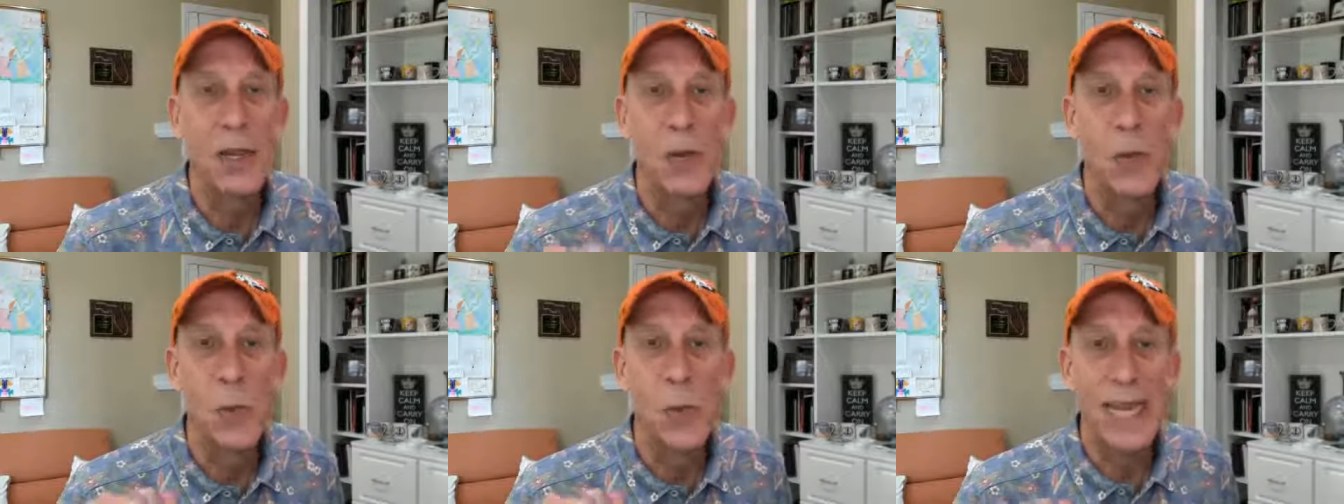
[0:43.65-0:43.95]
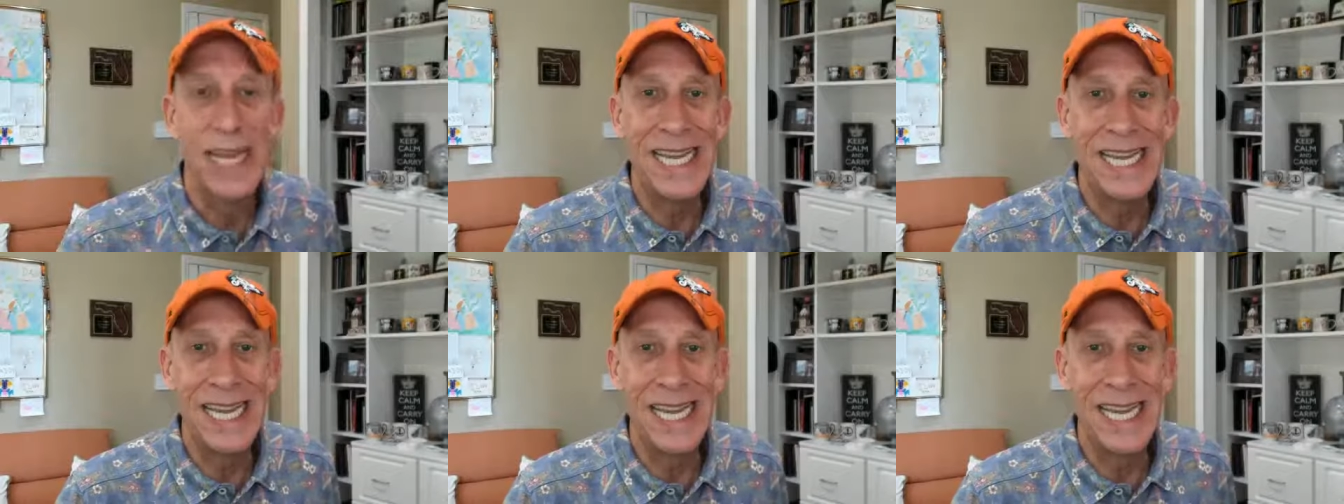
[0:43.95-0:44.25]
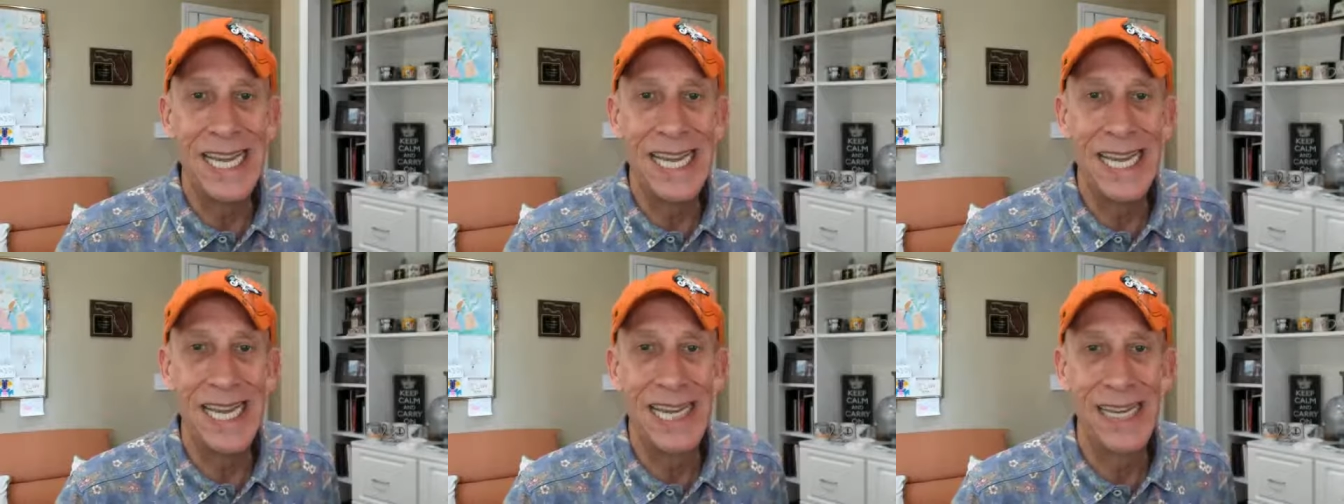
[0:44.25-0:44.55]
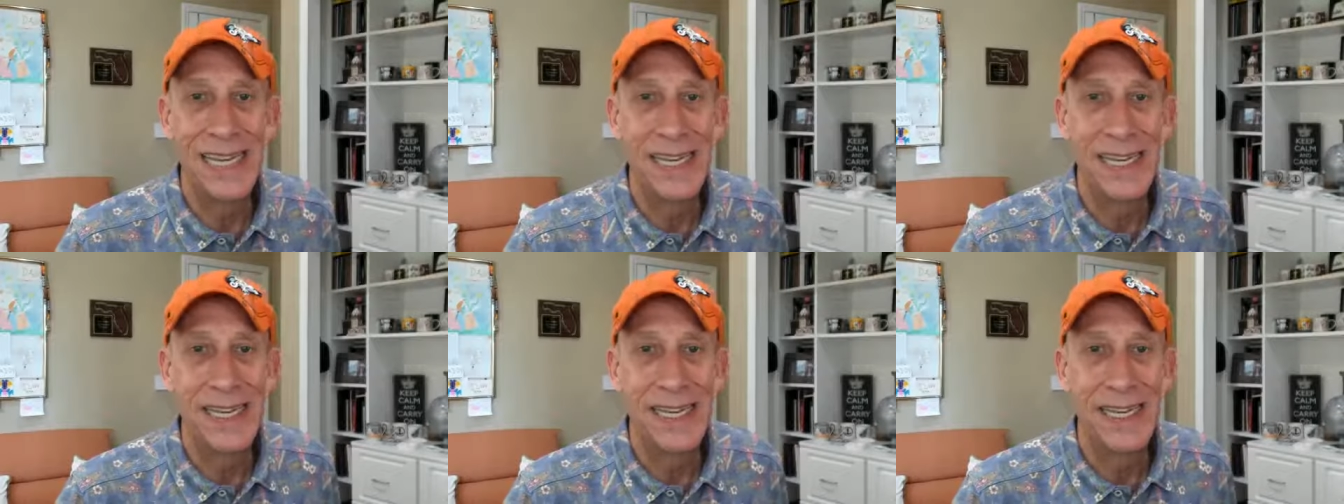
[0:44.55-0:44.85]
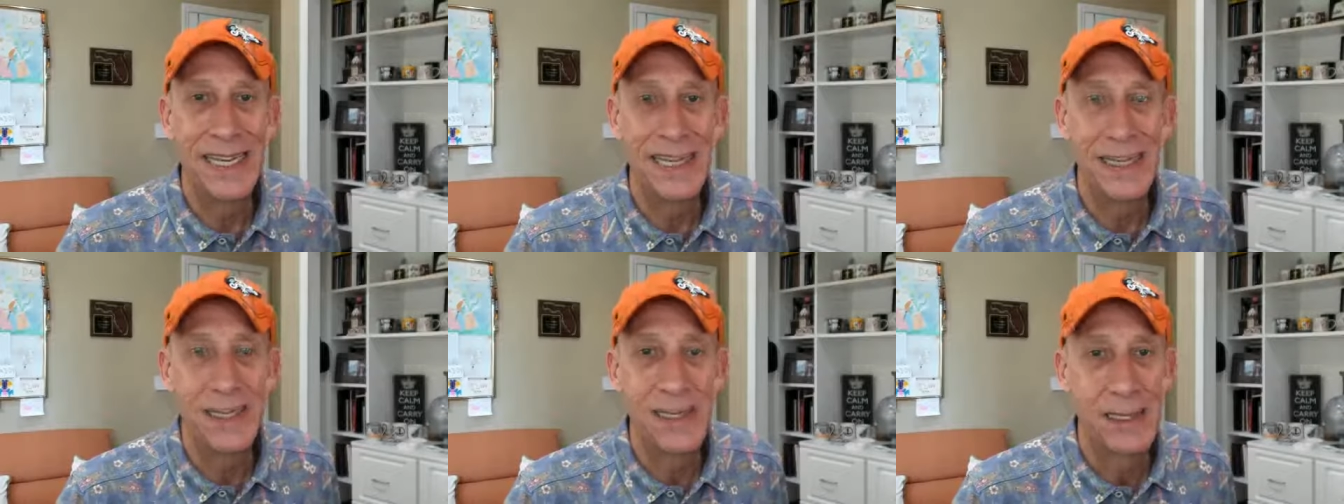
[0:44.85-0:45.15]
we need
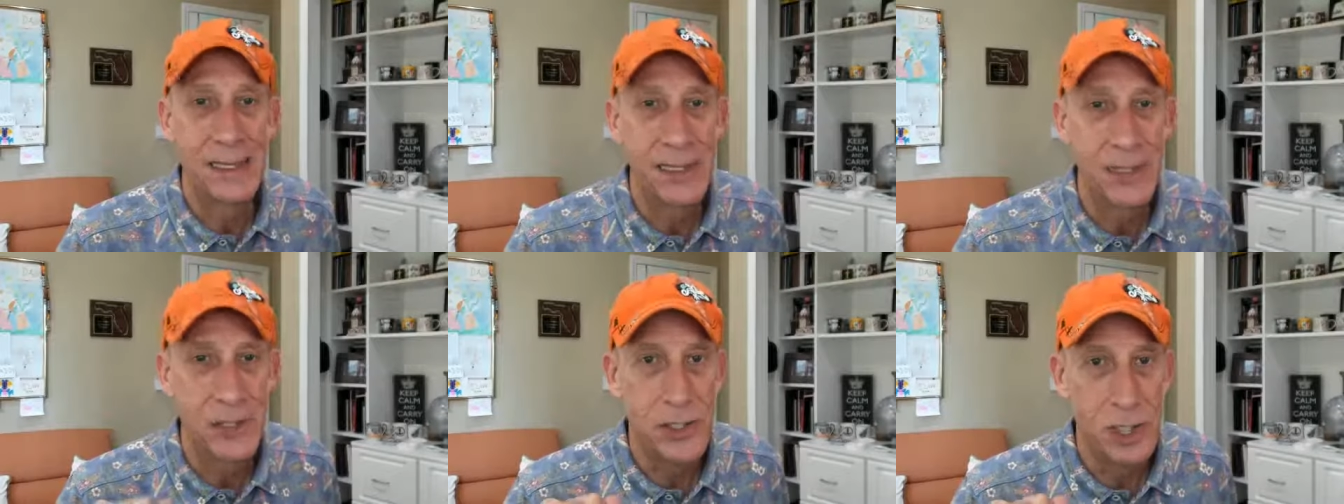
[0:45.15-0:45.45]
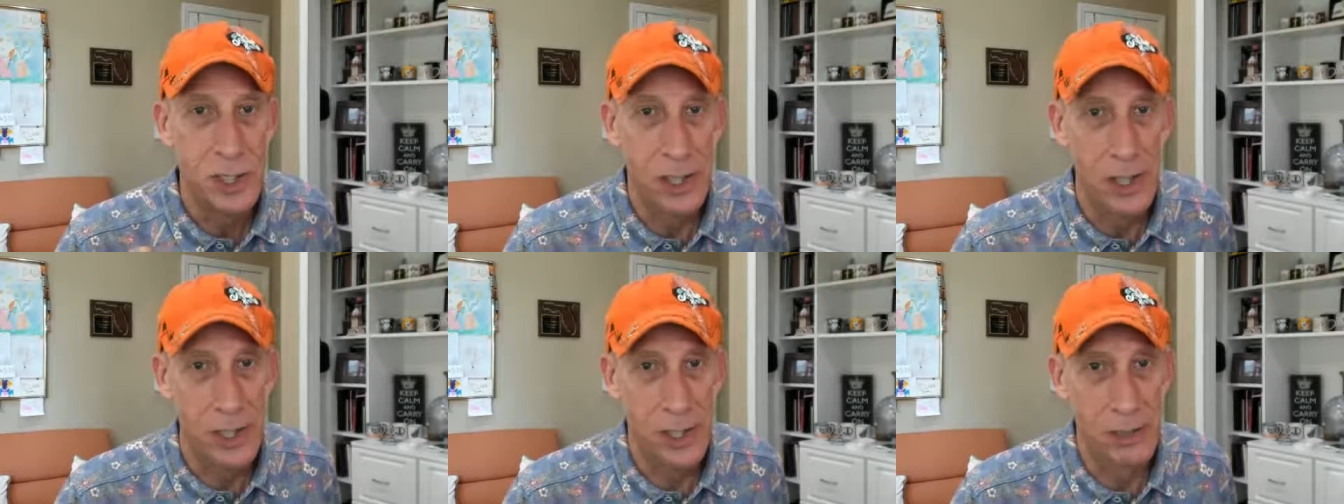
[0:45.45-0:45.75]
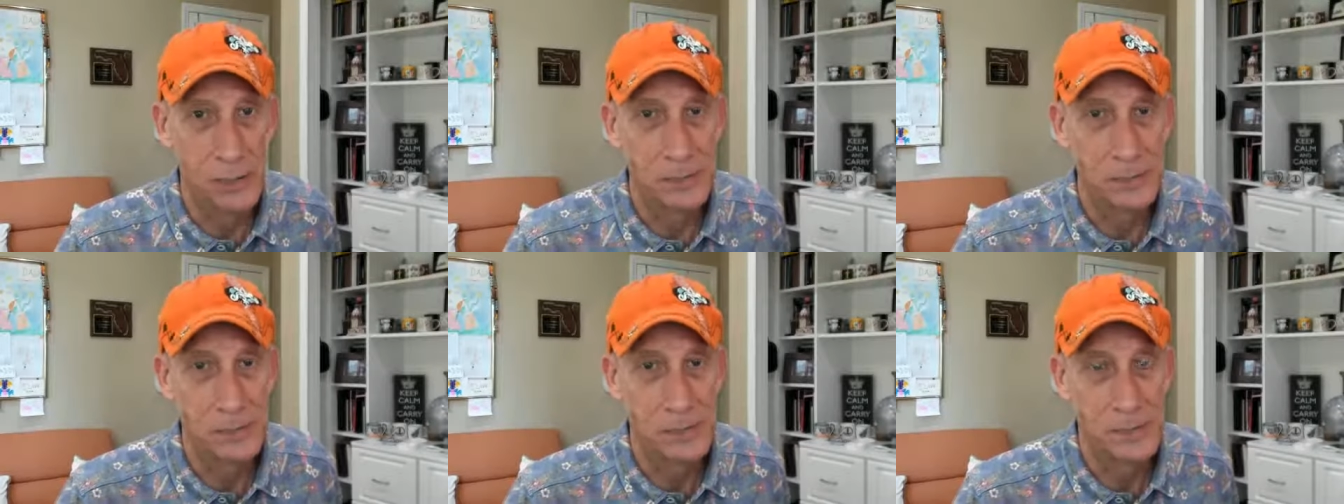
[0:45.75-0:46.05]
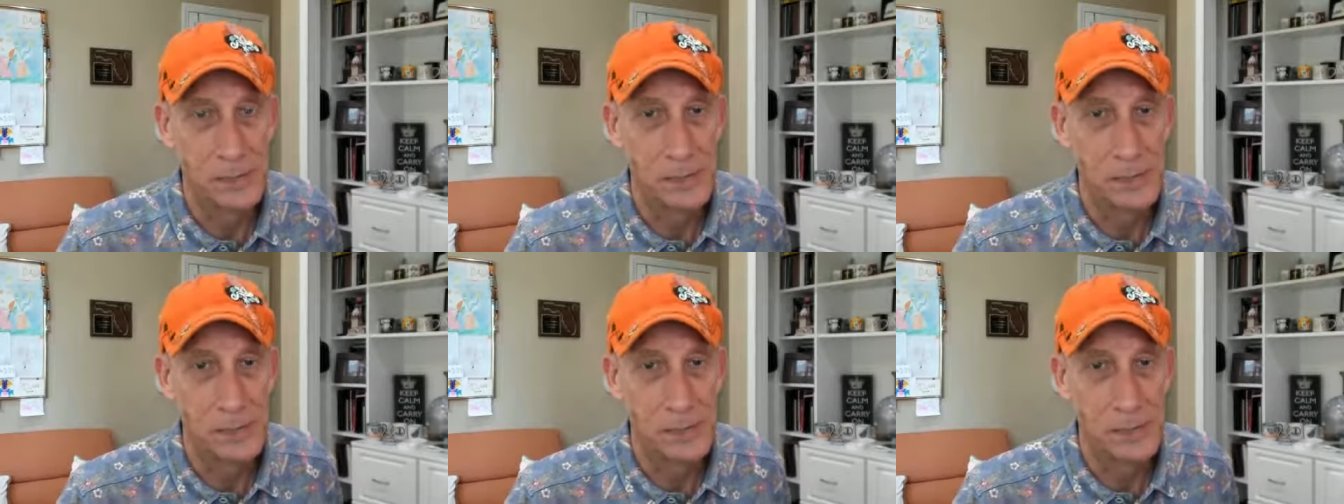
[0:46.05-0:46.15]
to learn?